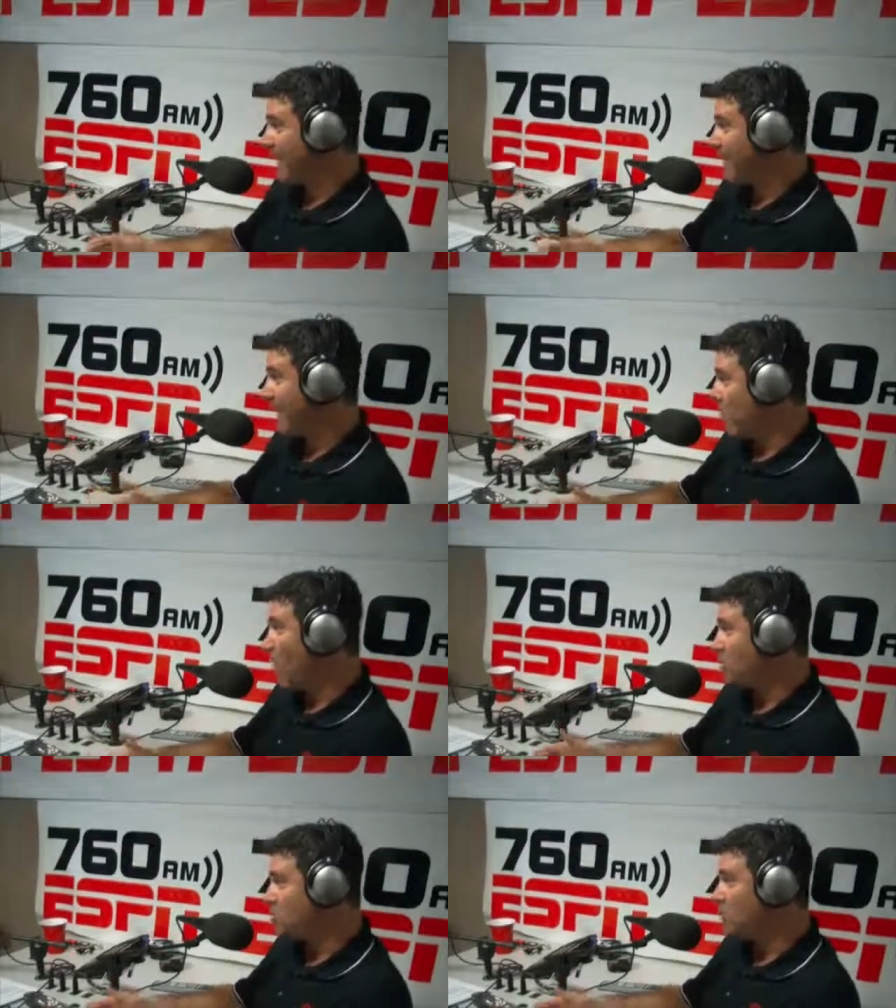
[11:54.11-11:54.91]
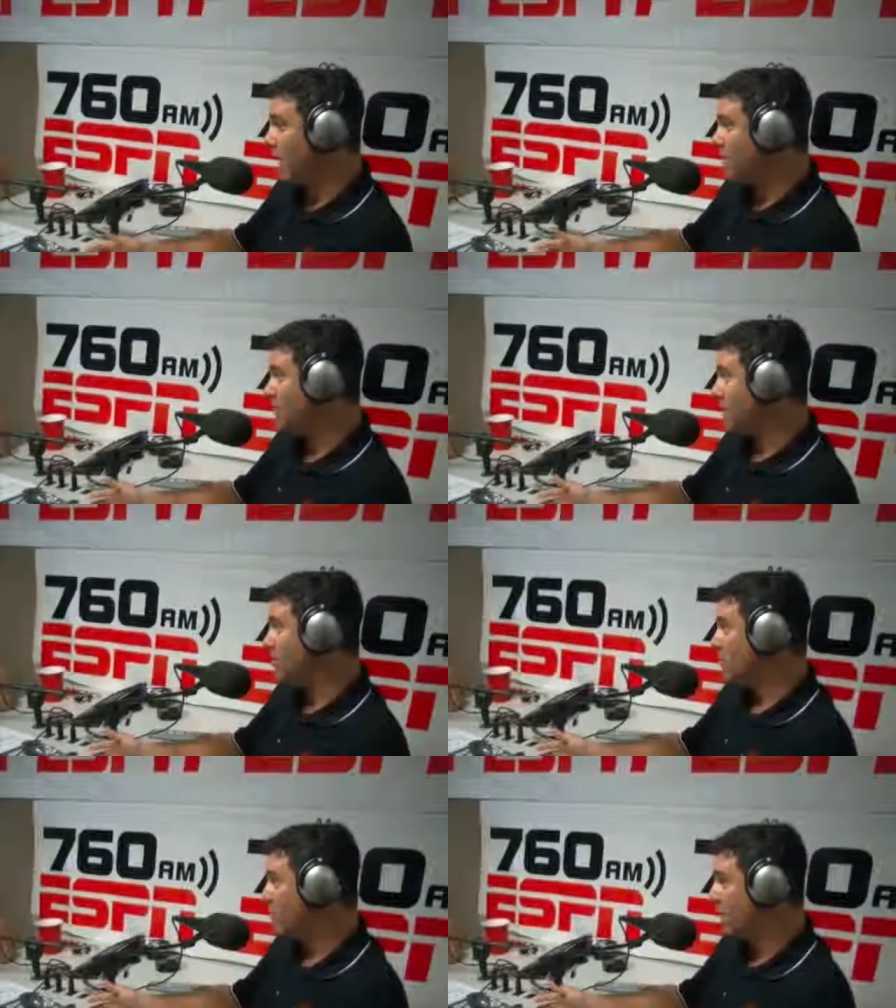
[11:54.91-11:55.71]
and that 1 or 2 games that he
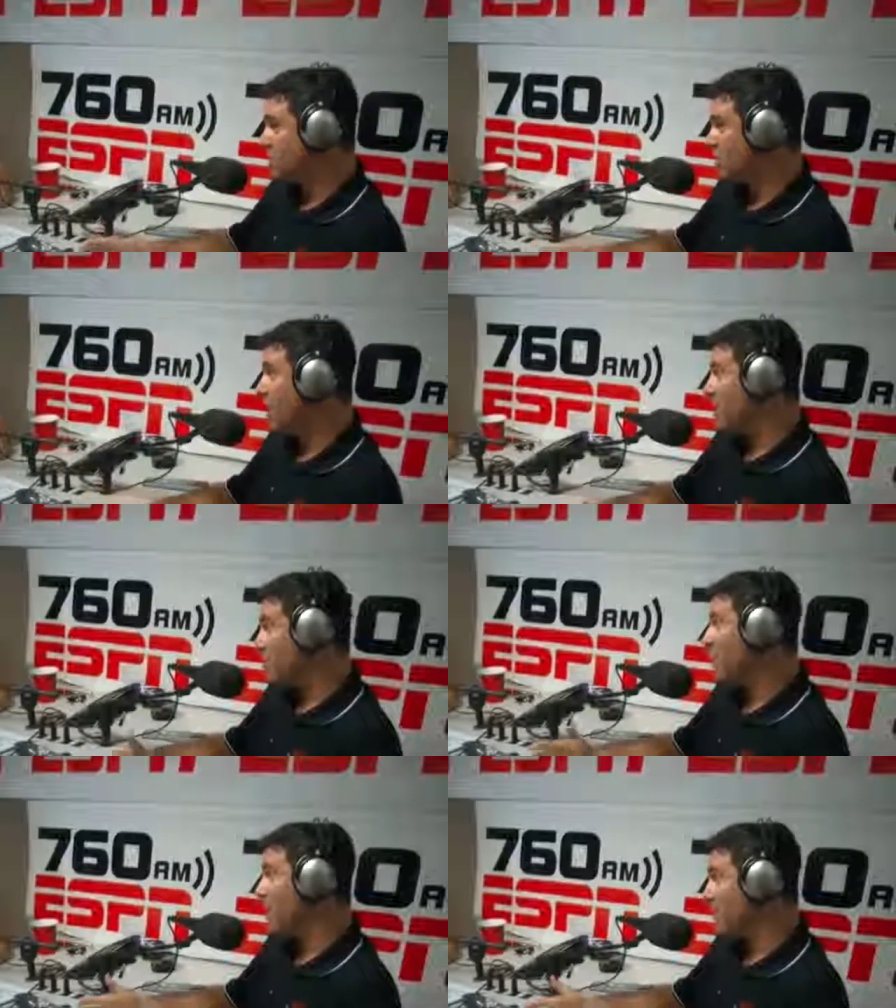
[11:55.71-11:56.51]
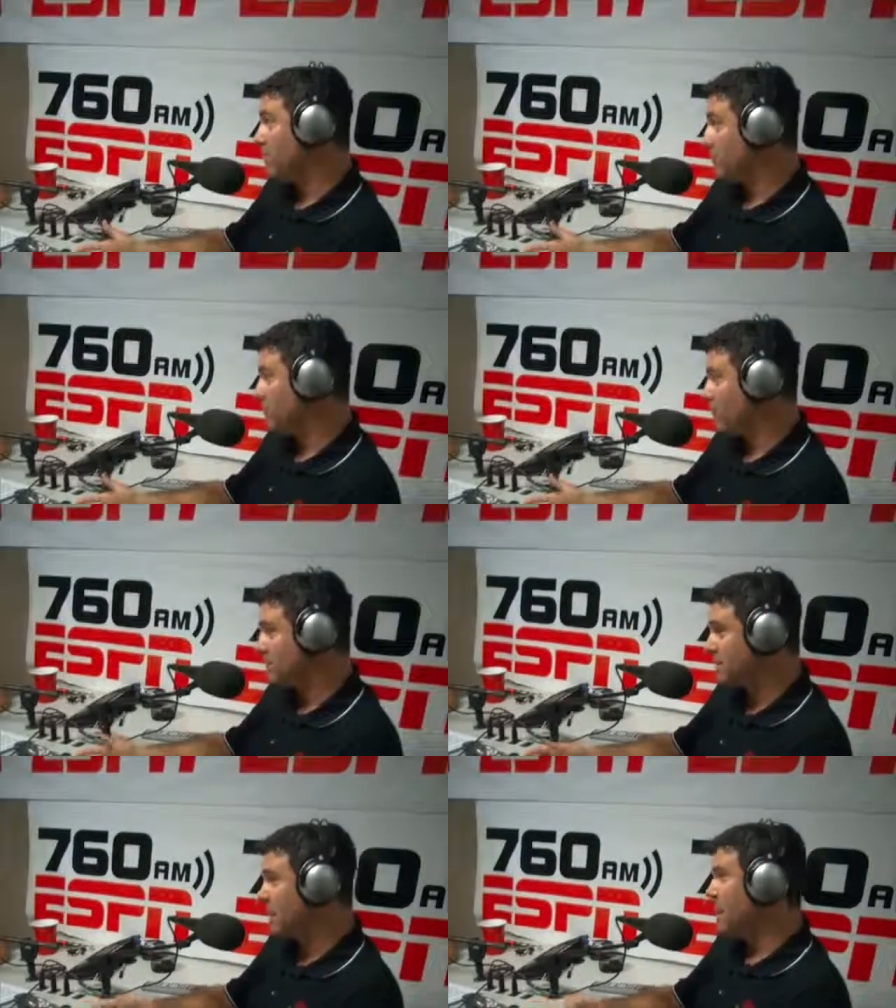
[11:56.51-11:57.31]
could have pitched could have made a big
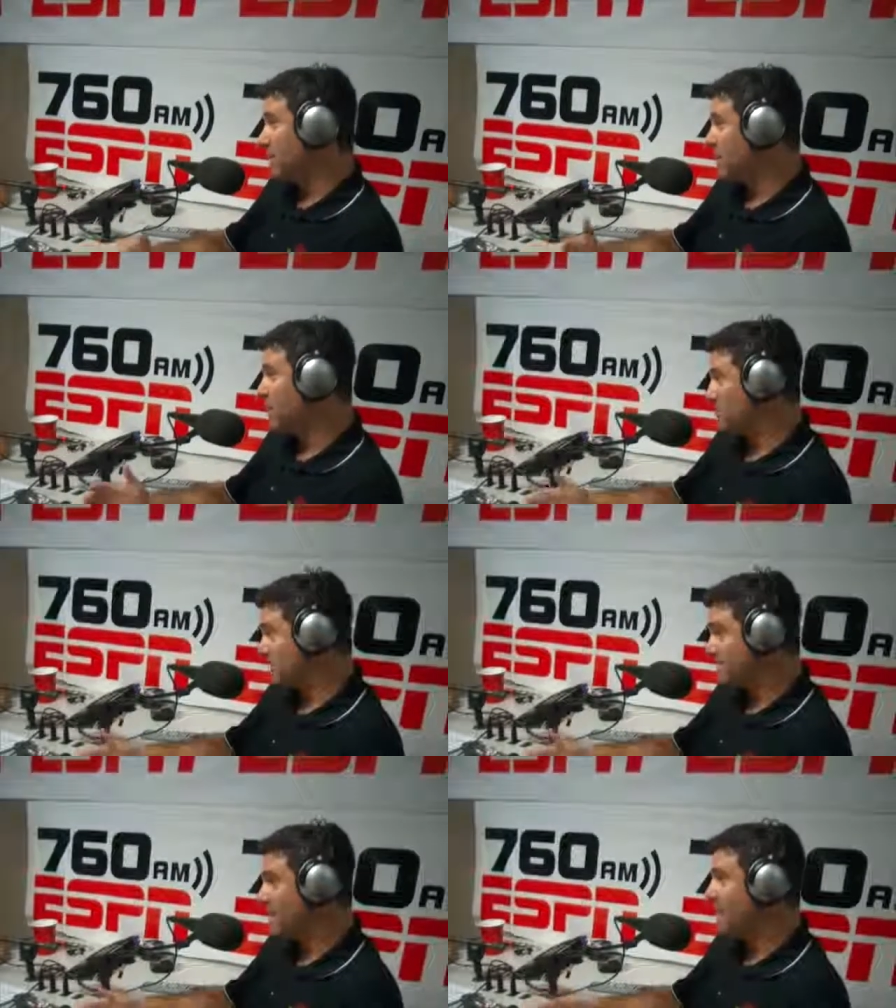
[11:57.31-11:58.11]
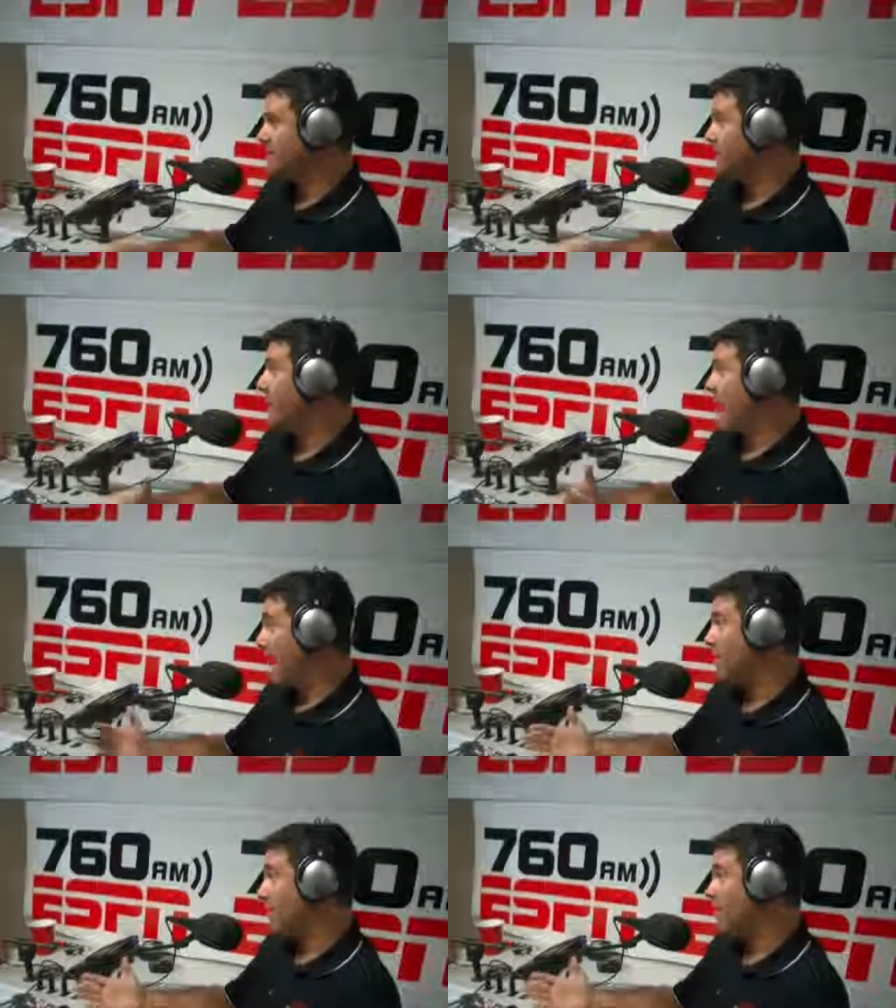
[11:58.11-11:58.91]
difference in their success
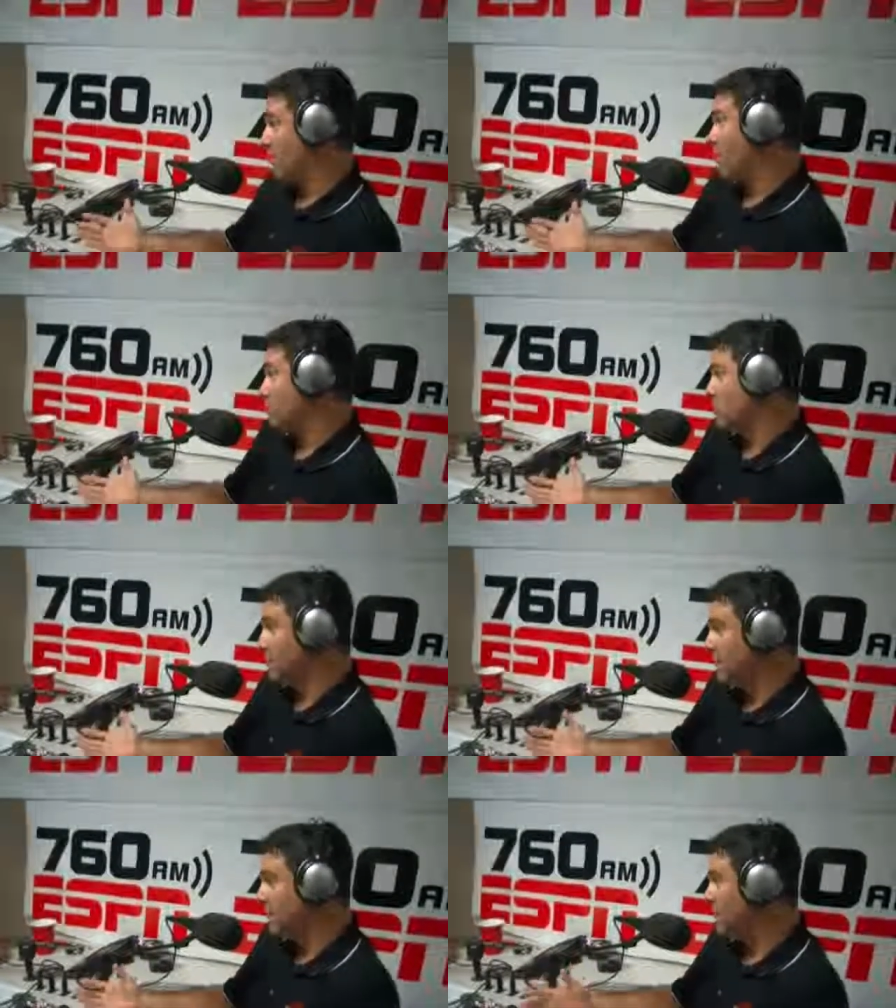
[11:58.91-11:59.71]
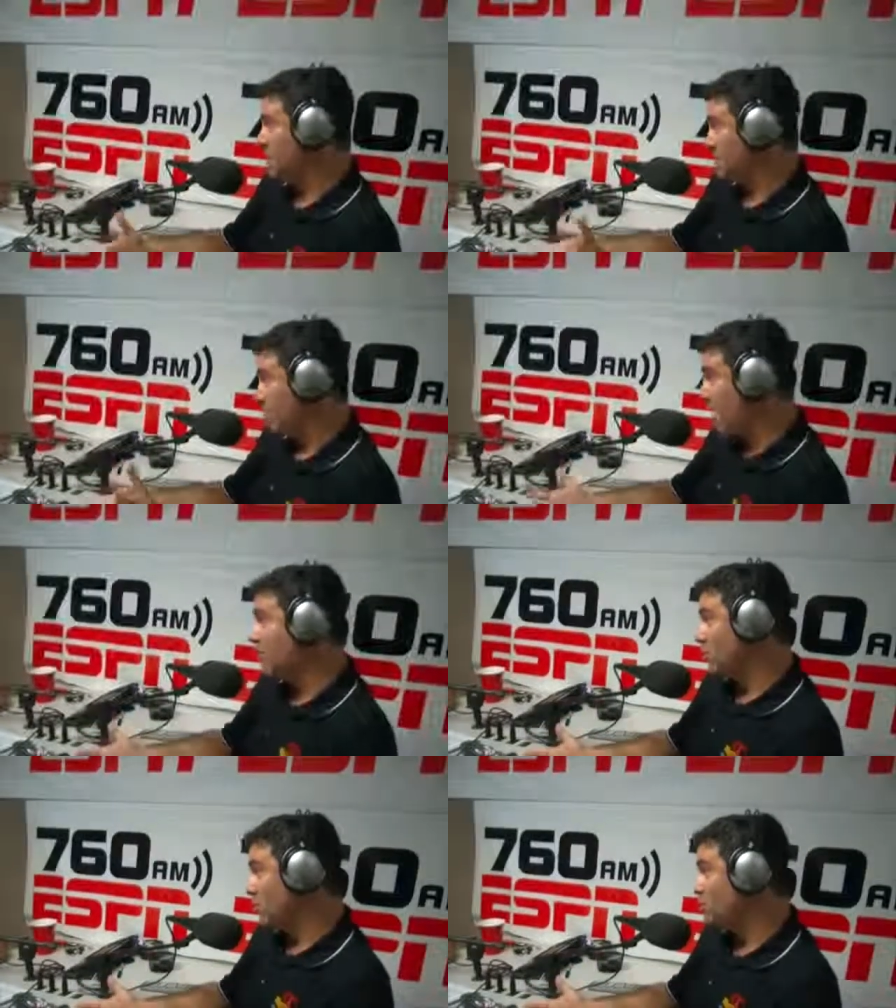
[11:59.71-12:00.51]
and ultimately their
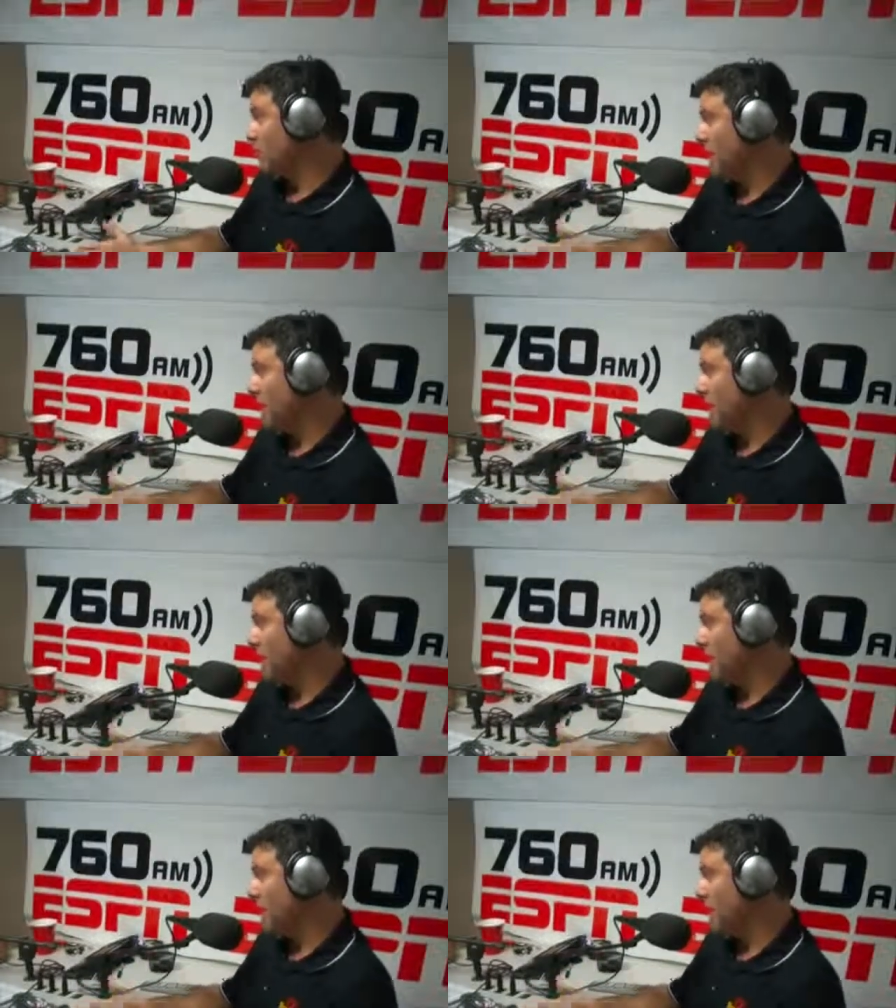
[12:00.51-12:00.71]
revenue.